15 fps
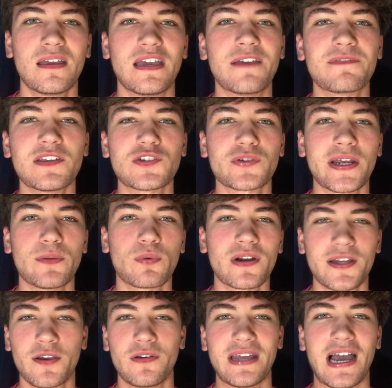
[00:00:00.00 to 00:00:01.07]
If this trade were
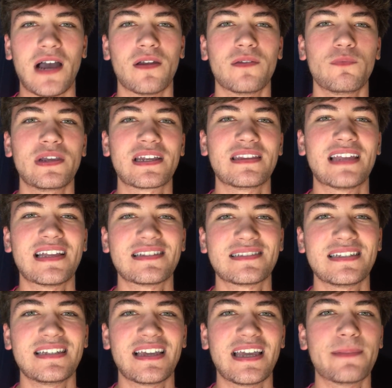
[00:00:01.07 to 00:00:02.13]
to go down, we could then
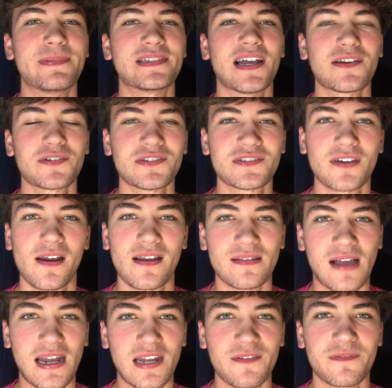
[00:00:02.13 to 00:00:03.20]
see a potential starting
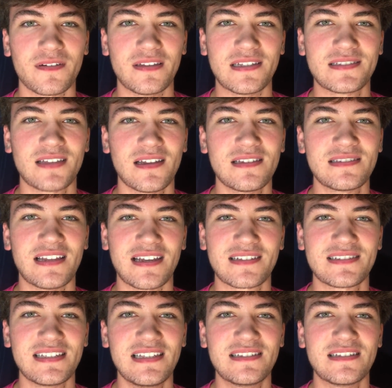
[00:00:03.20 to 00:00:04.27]
lineup for the Suns
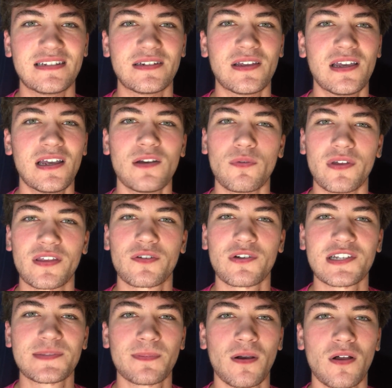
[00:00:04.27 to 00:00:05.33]
next season with
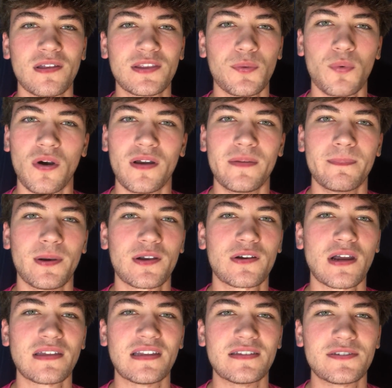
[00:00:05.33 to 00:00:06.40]
Chris Paul at the 1,
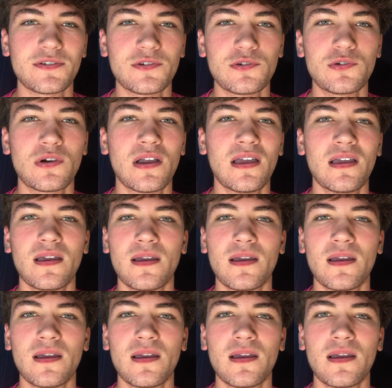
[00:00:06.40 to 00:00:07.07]
Booker at the 2,